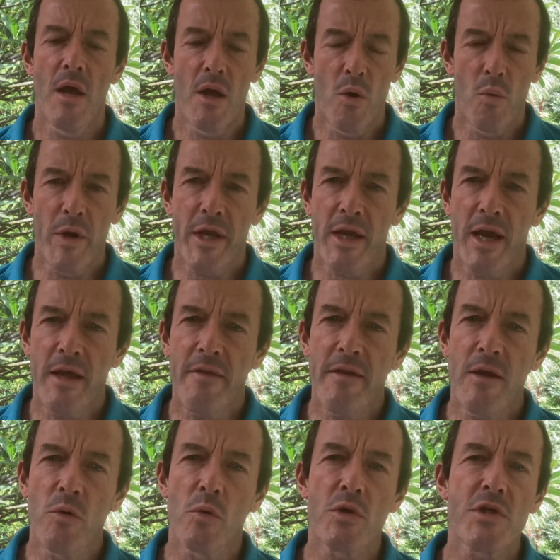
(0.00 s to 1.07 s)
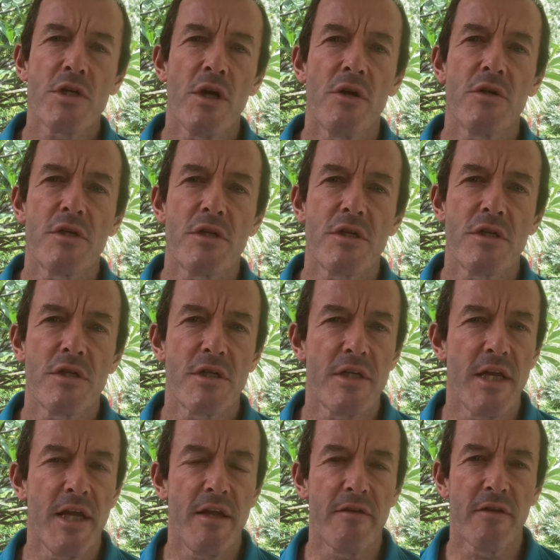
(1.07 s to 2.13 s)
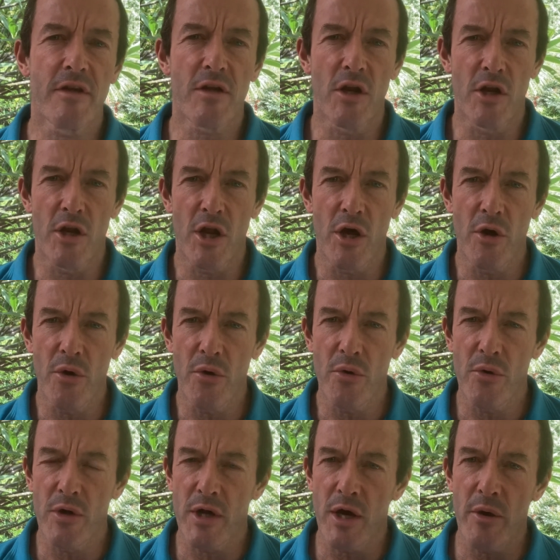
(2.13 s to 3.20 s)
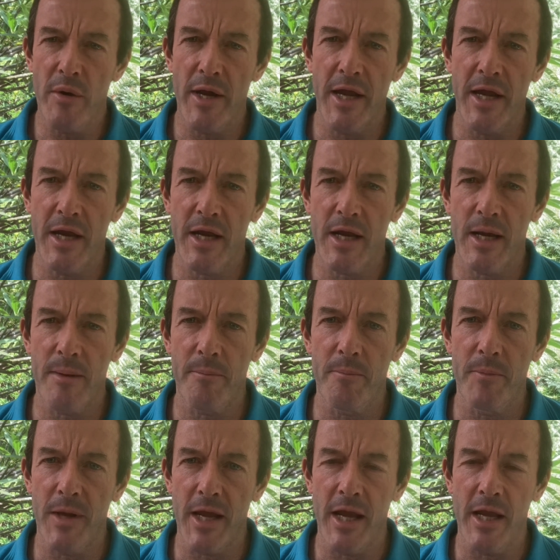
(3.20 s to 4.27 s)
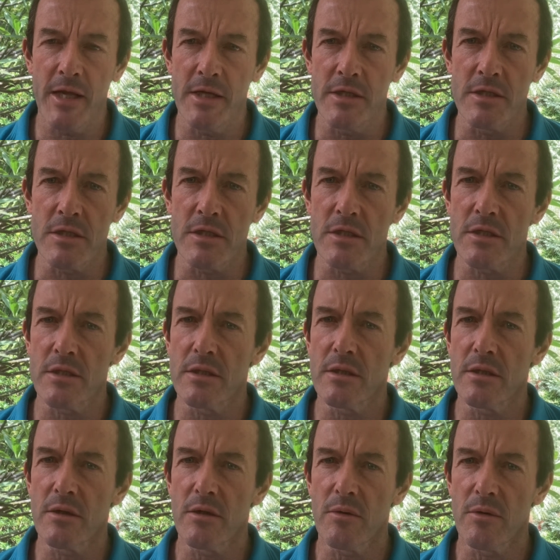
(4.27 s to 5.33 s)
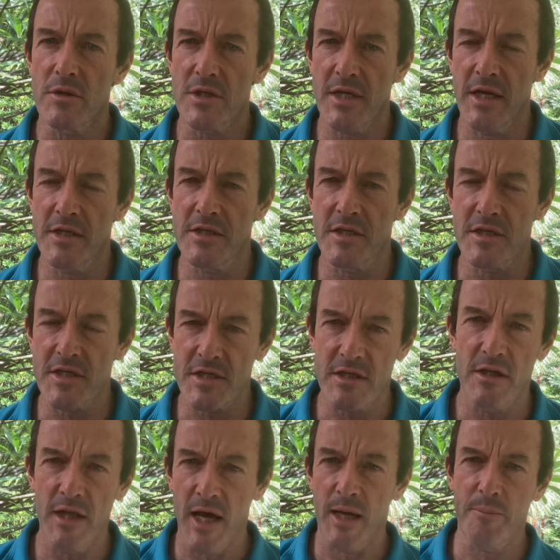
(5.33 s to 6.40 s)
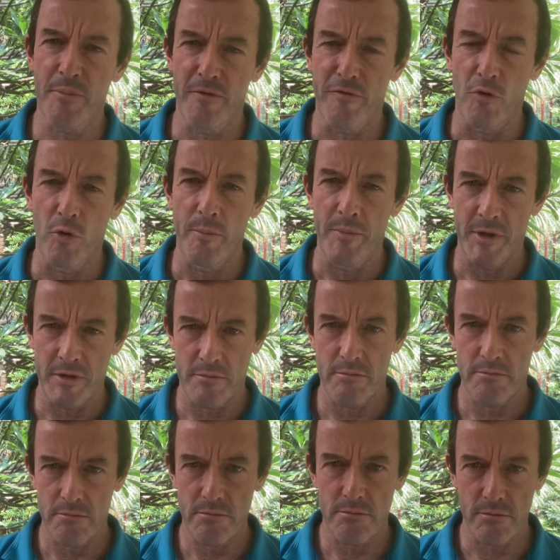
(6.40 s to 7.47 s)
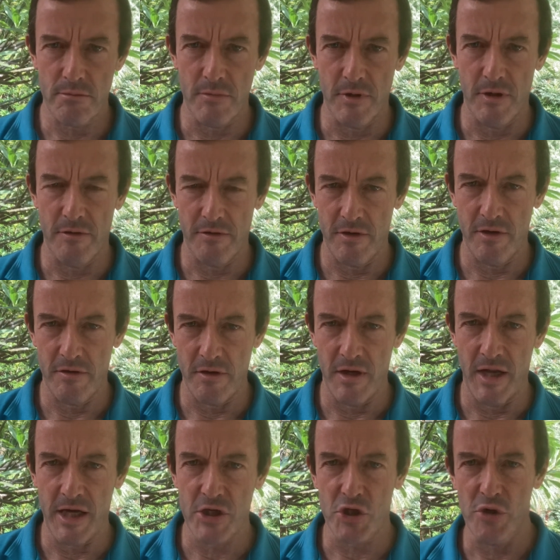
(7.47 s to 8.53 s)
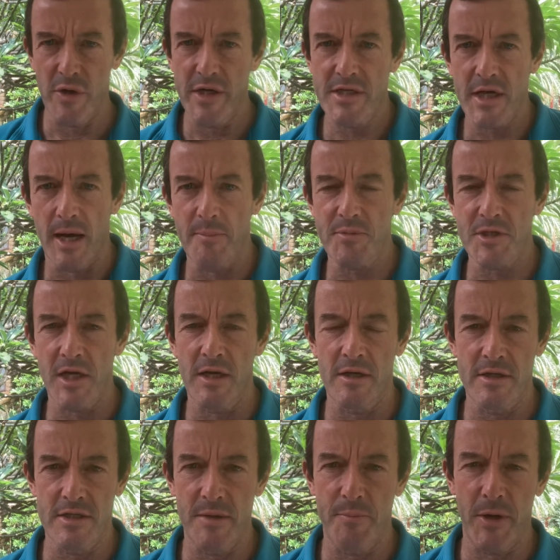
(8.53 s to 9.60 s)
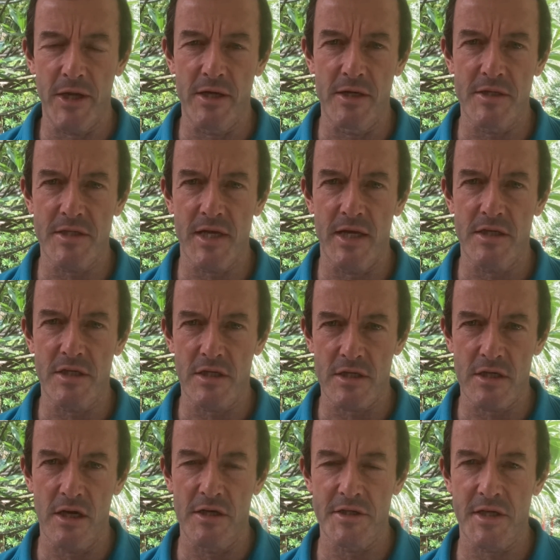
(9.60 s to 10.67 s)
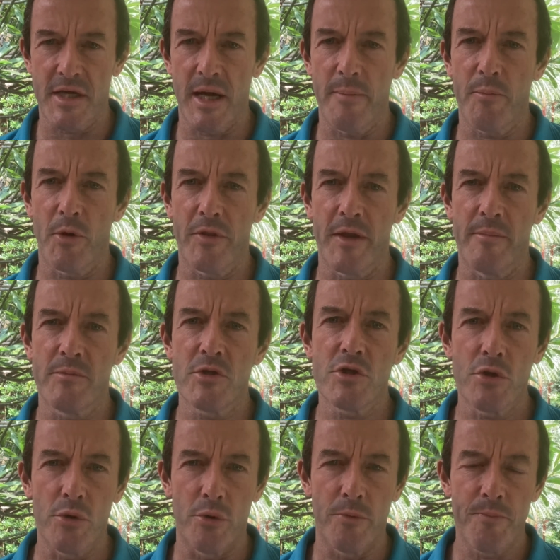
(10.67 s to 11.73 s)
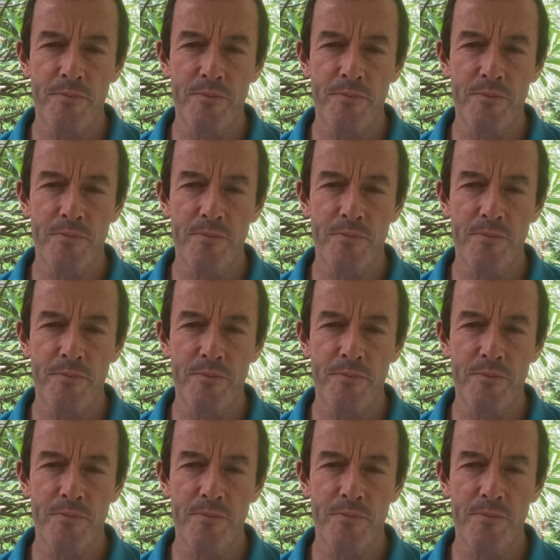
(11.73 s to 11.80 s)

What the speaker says: We can then also see that lower income end centers still outperform, but the luxury type dependent centers close the gap on them too.